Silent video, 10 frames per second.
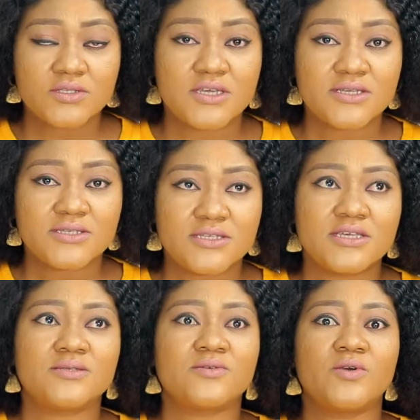This
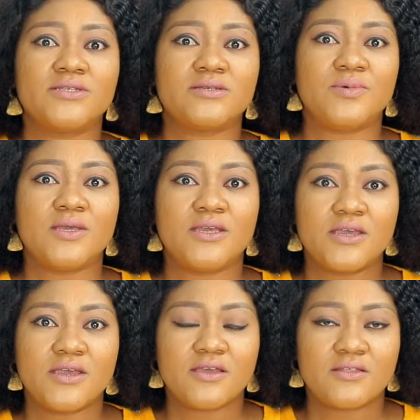is going to be
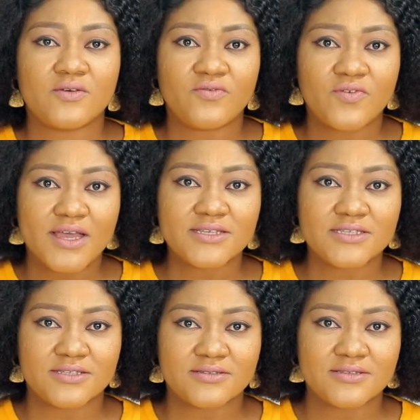the
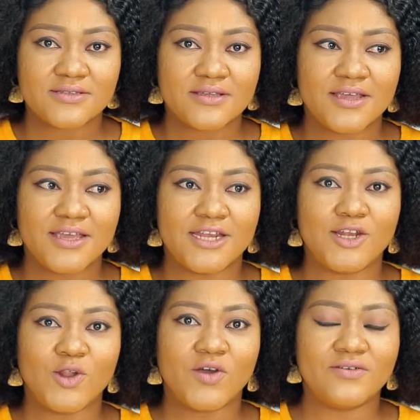first
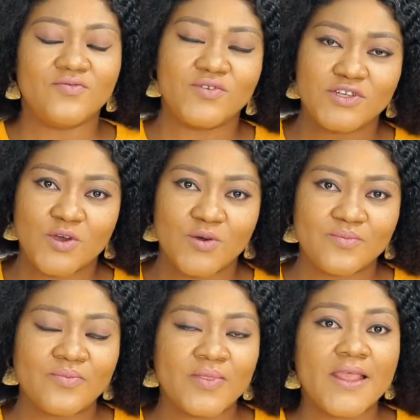in-law video.
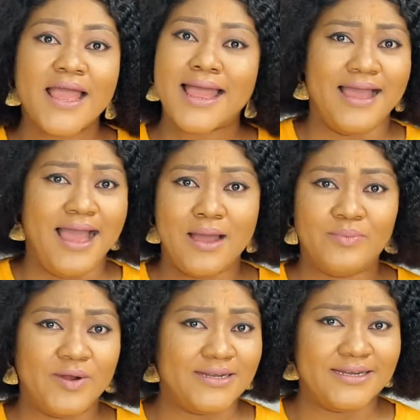
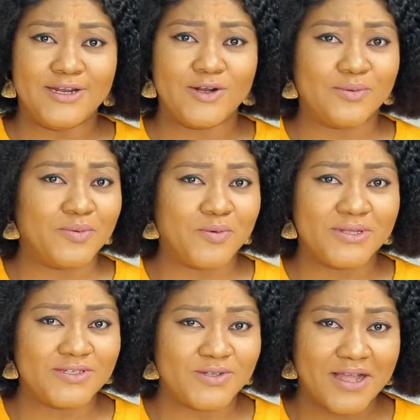Apparently a lot of people
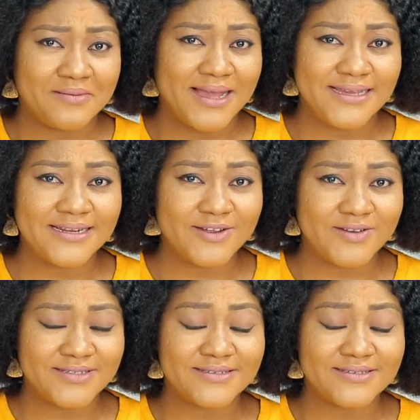want to talk about in-laws.